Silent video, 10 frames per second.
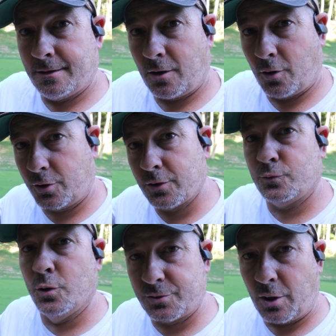our good
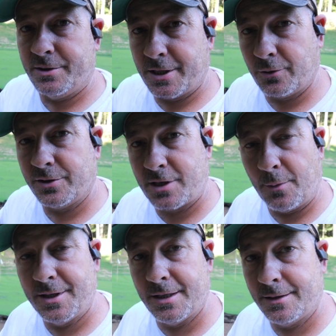root zone material that's
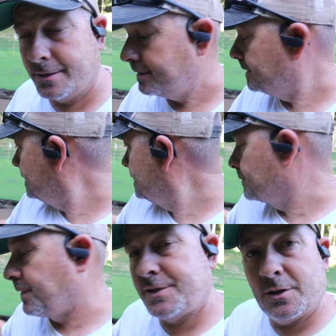coming in.
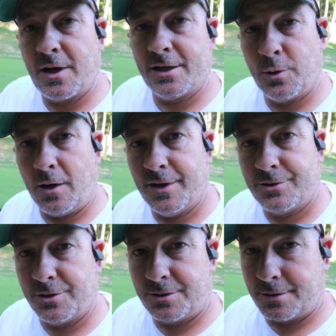We've still got 12
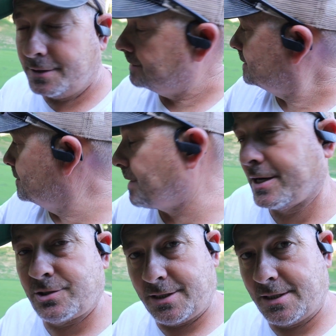inches to
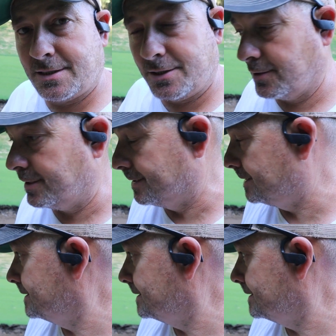match the existing green.